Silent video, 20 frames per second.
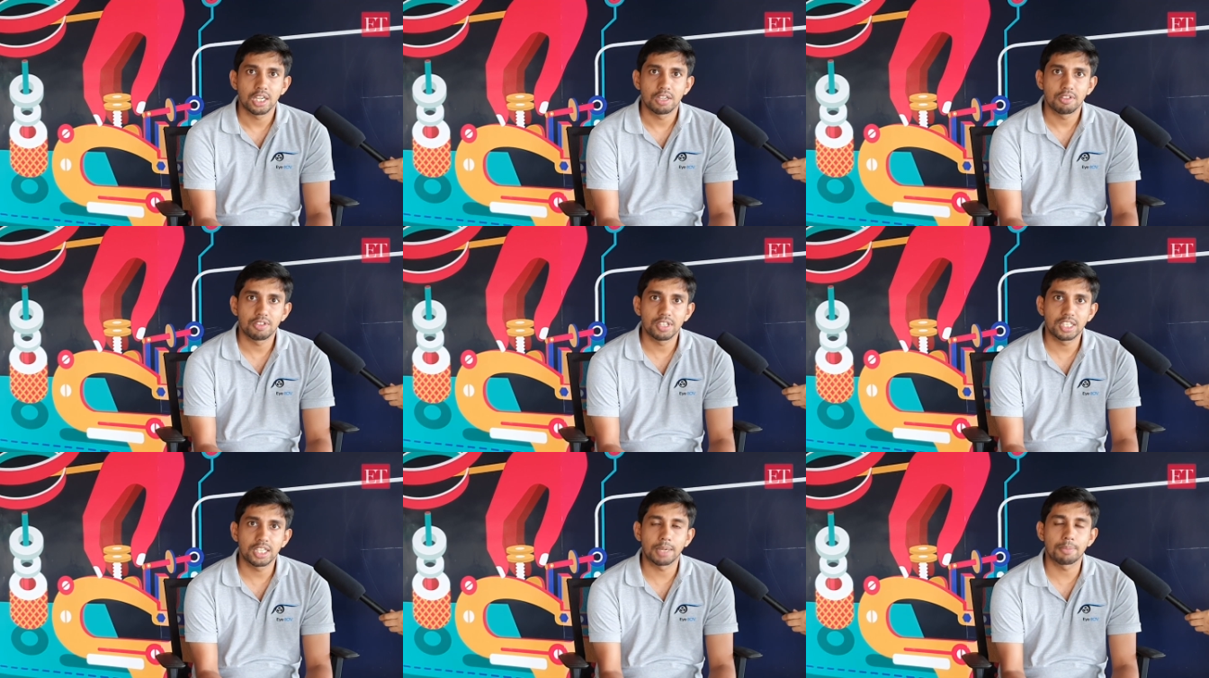
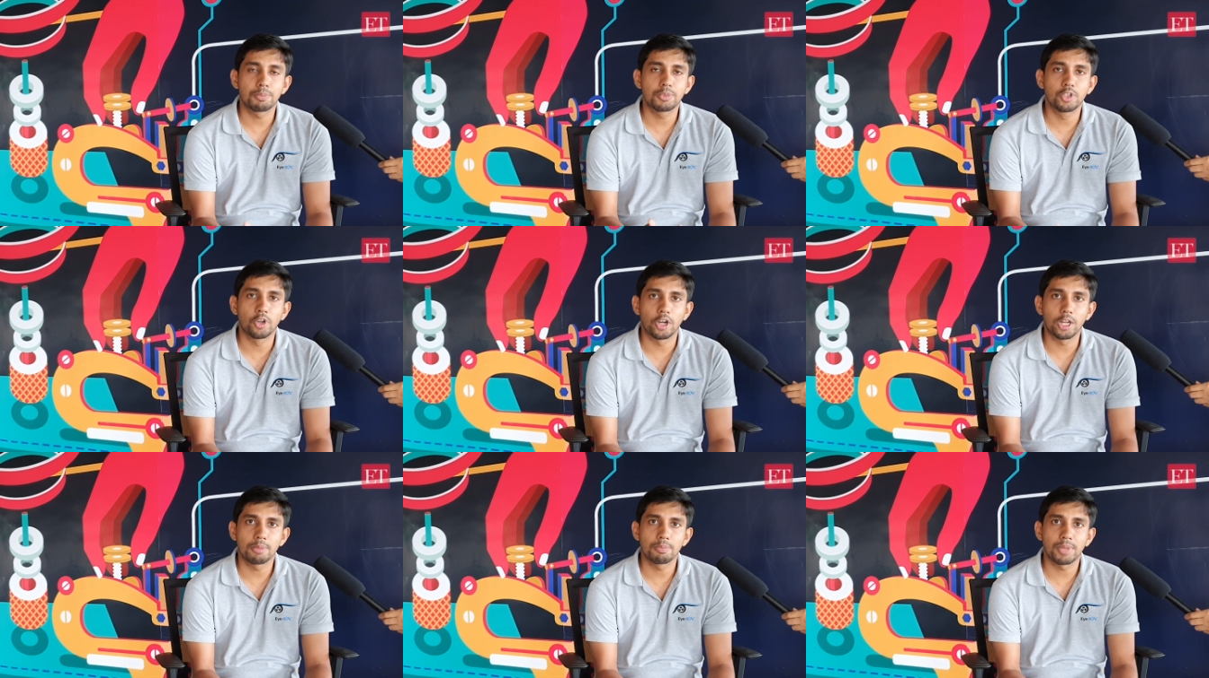We kept
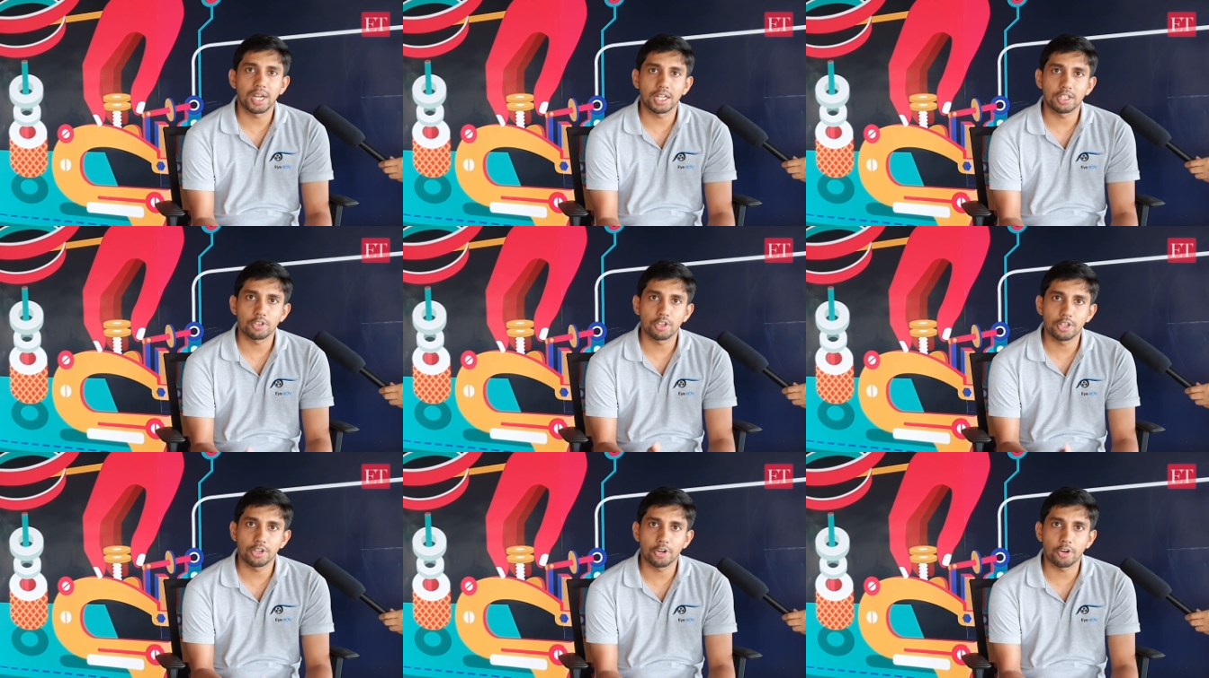going back
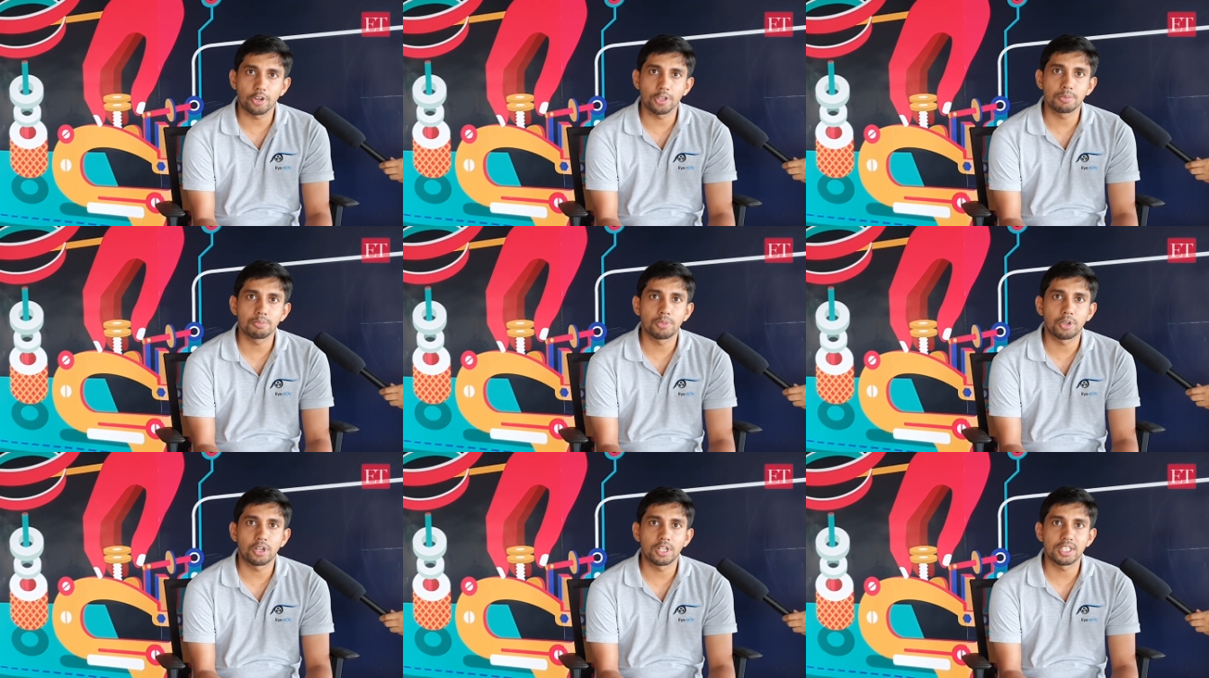to our
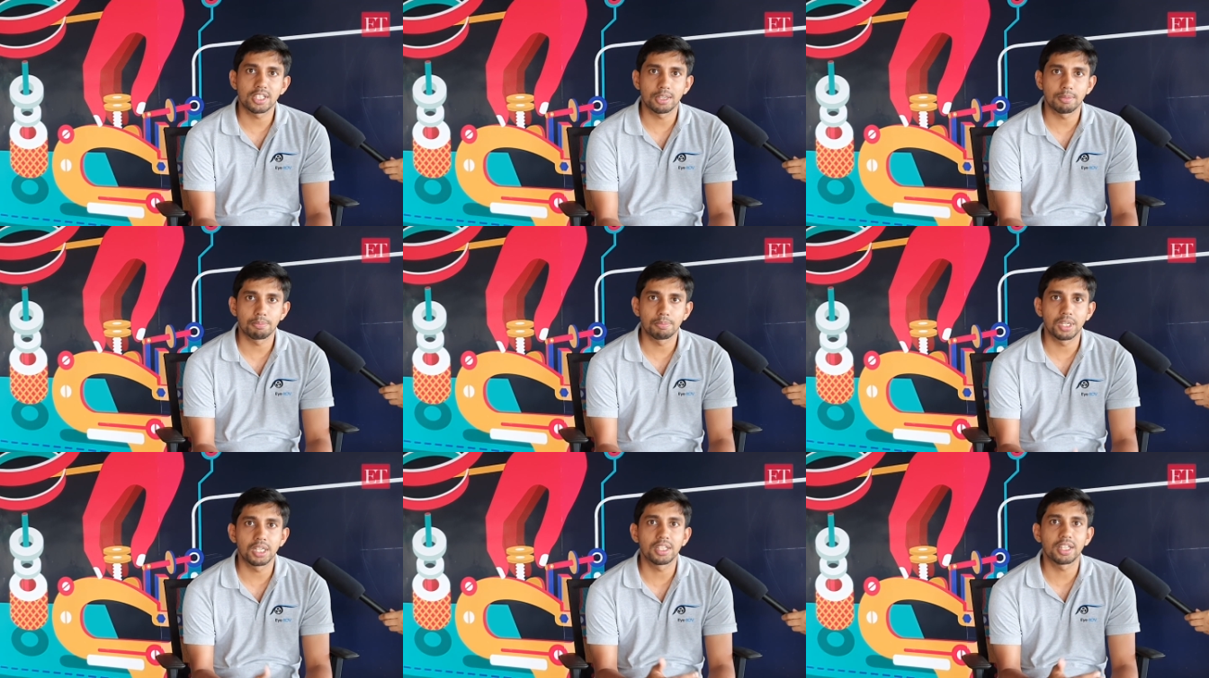drawing boards
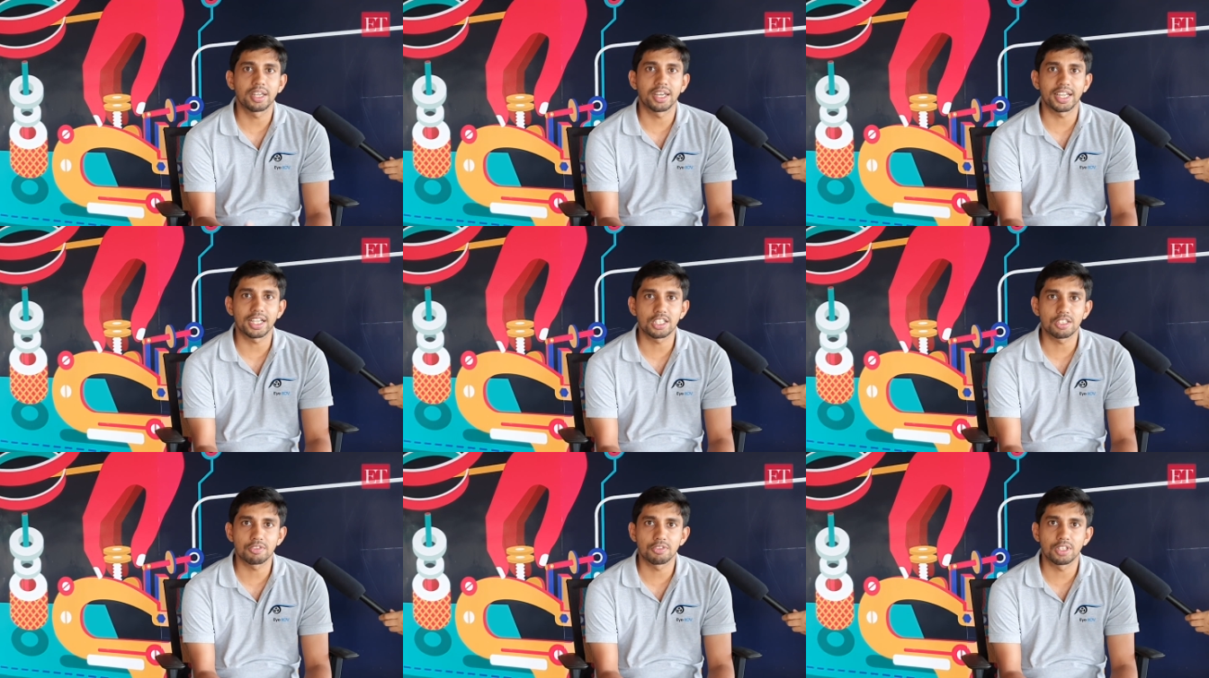and build the
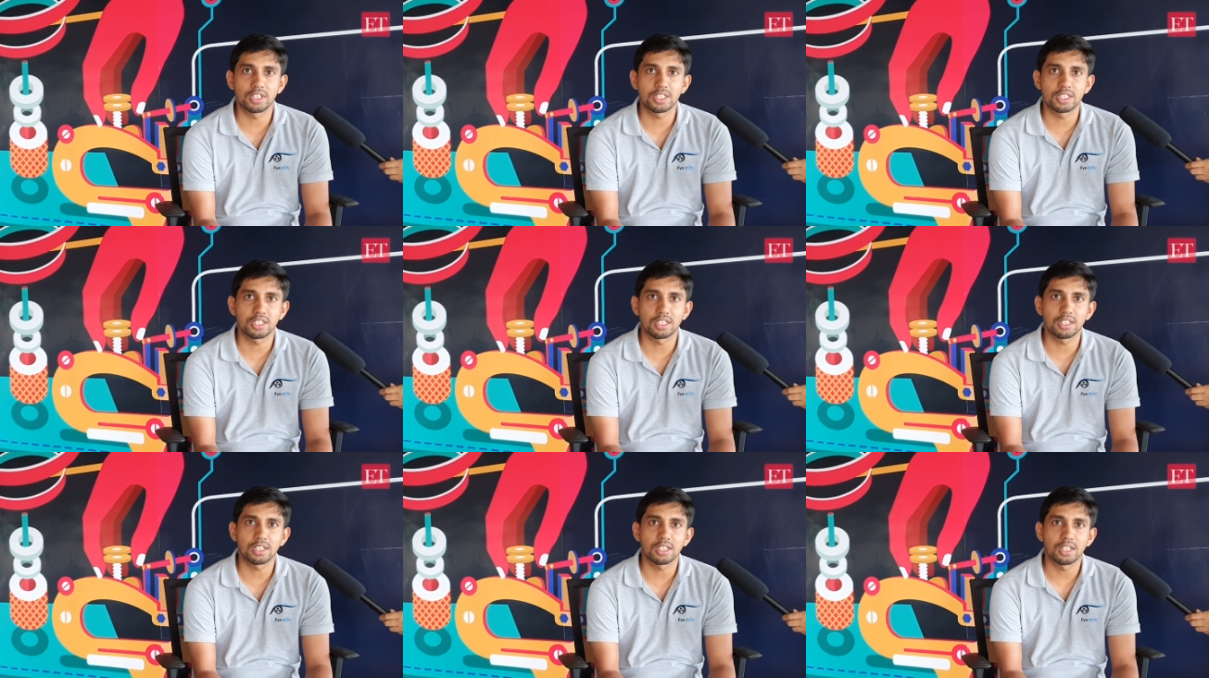next
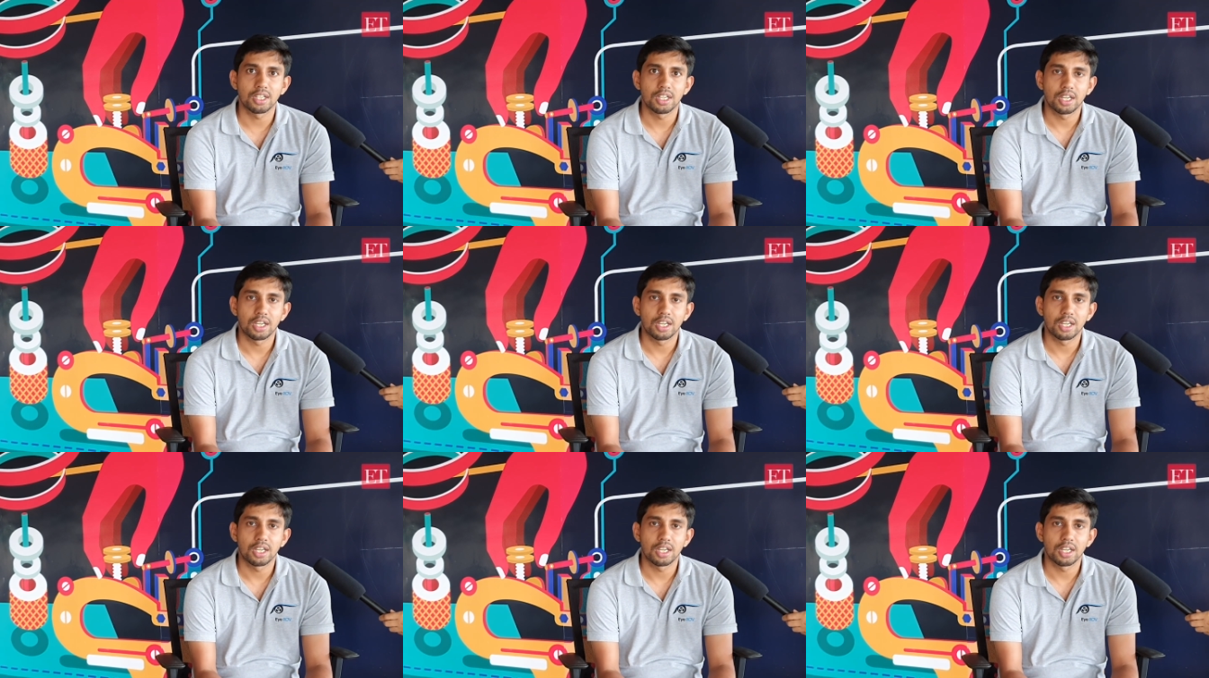version.